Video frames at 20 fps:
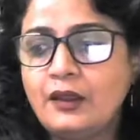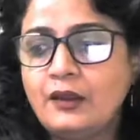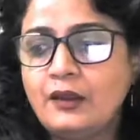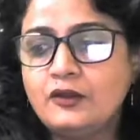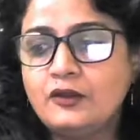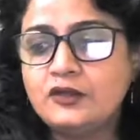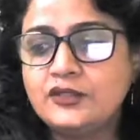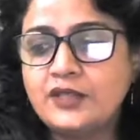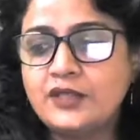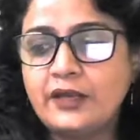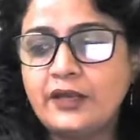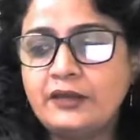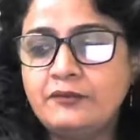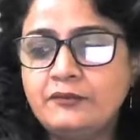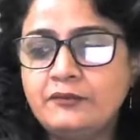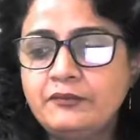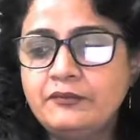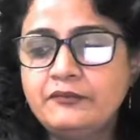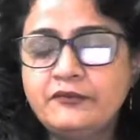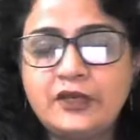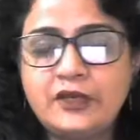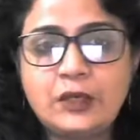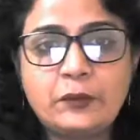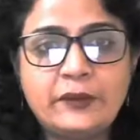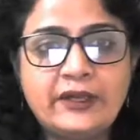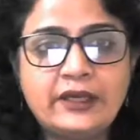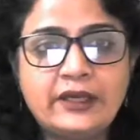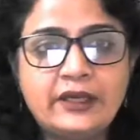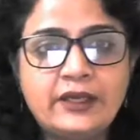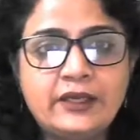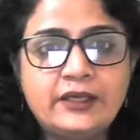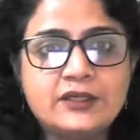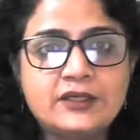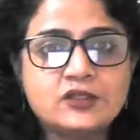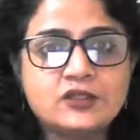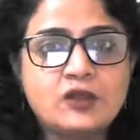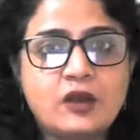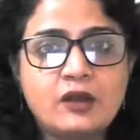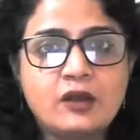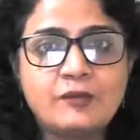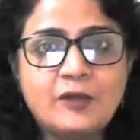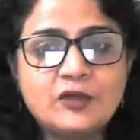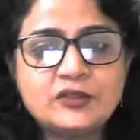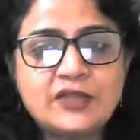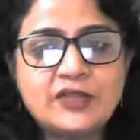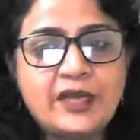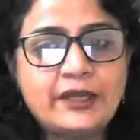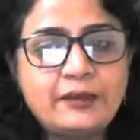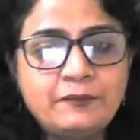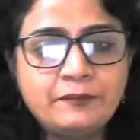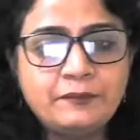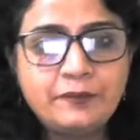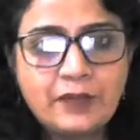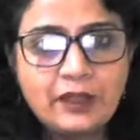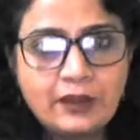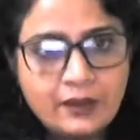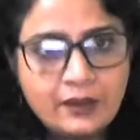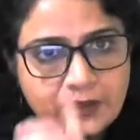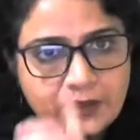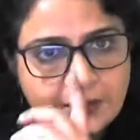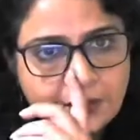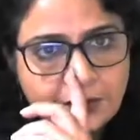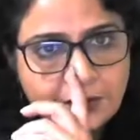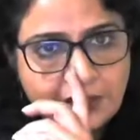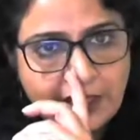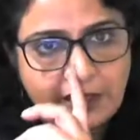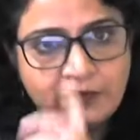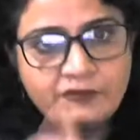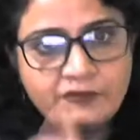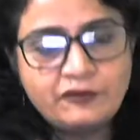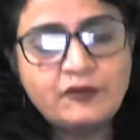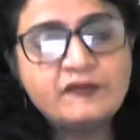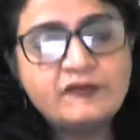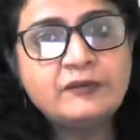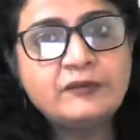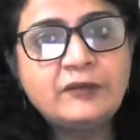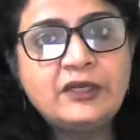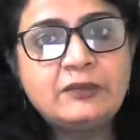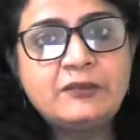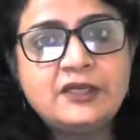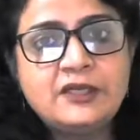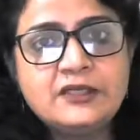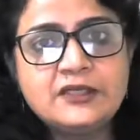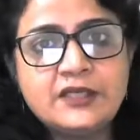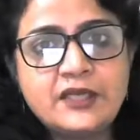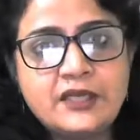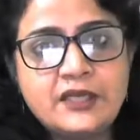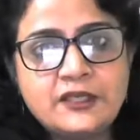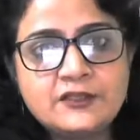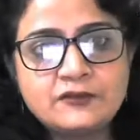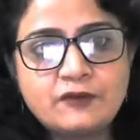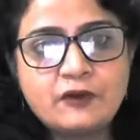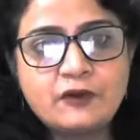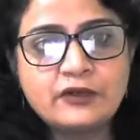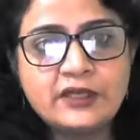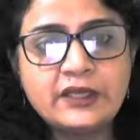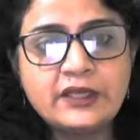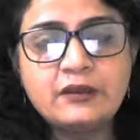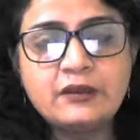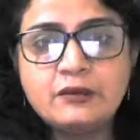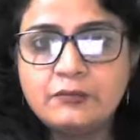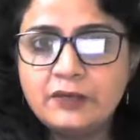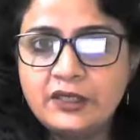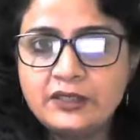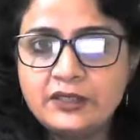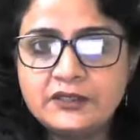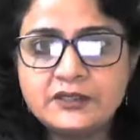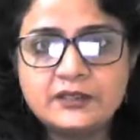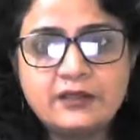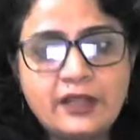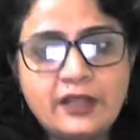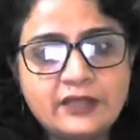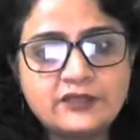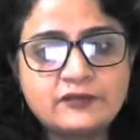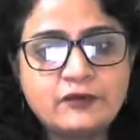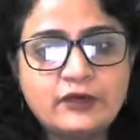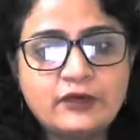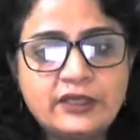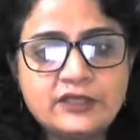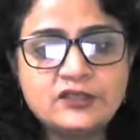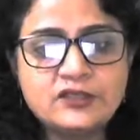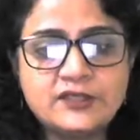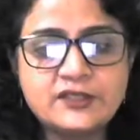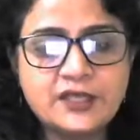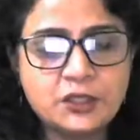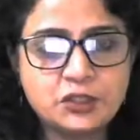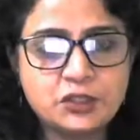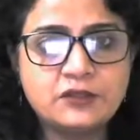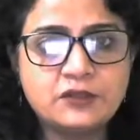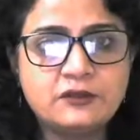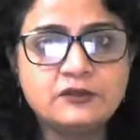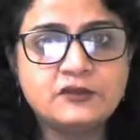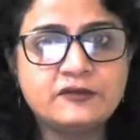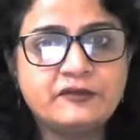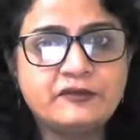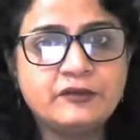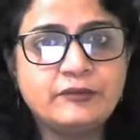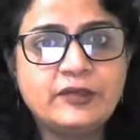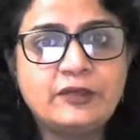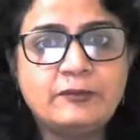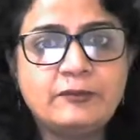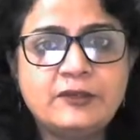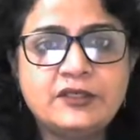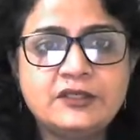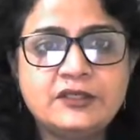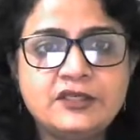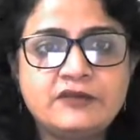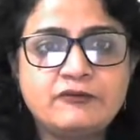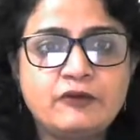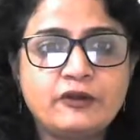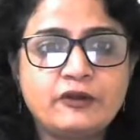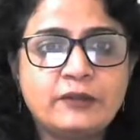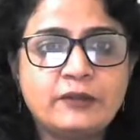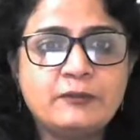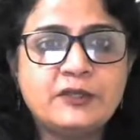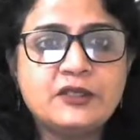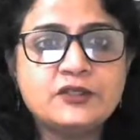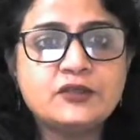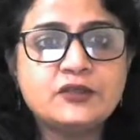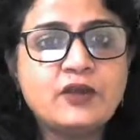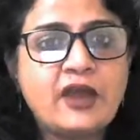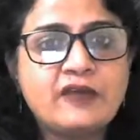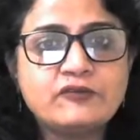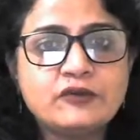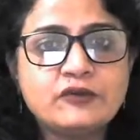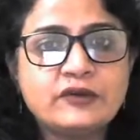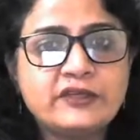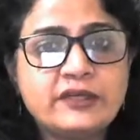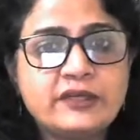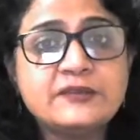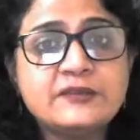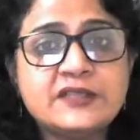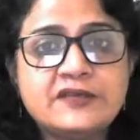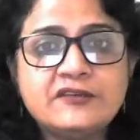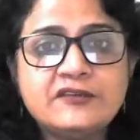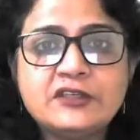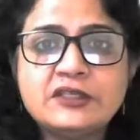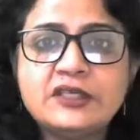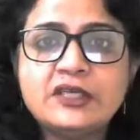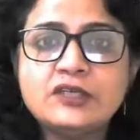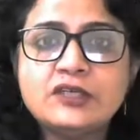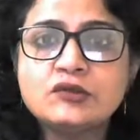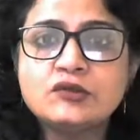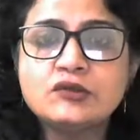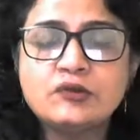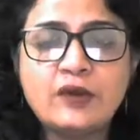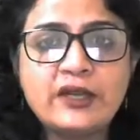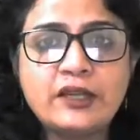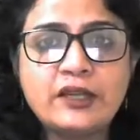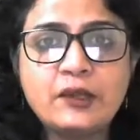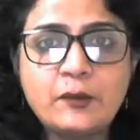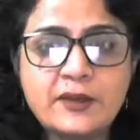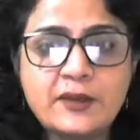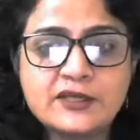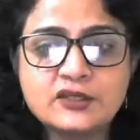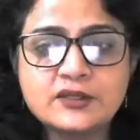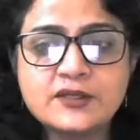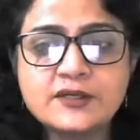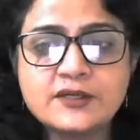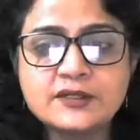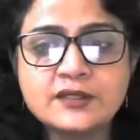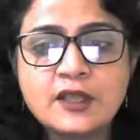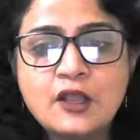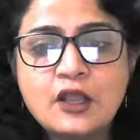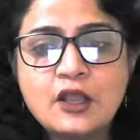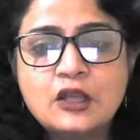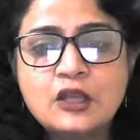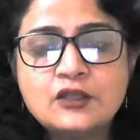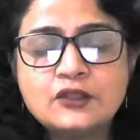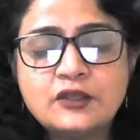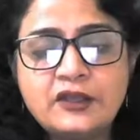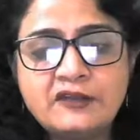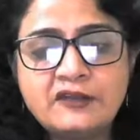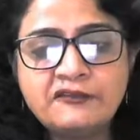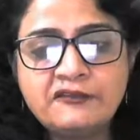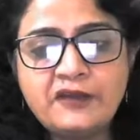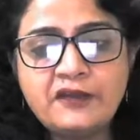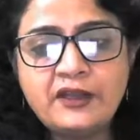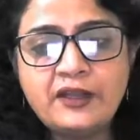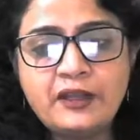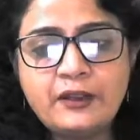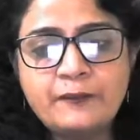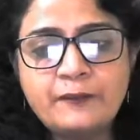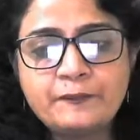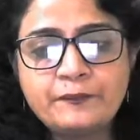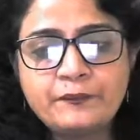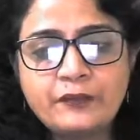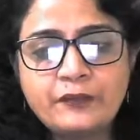Now time, very quickly, let's talk about time. So time for verbal ability is 40 minutes, that's for each section. So verbal ability, 40 minutes, you have to attempt 17 to 20 questions. So if I